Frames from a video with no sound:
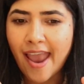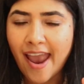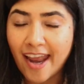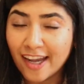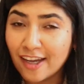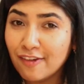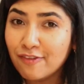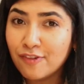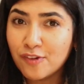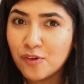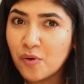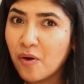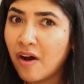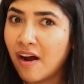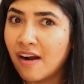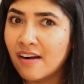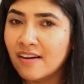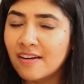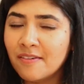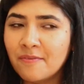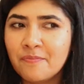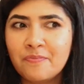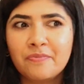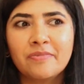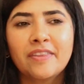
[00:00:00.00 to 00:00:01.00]
And if you
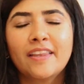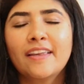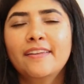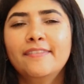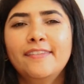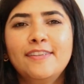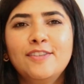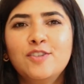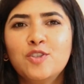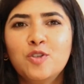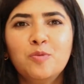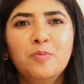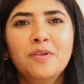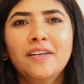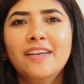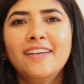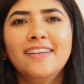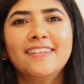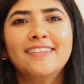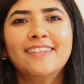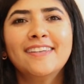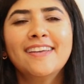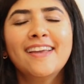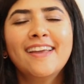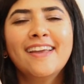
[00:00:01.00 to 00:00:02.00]
are, then so be
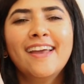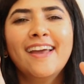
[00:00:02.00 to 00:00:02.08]
it.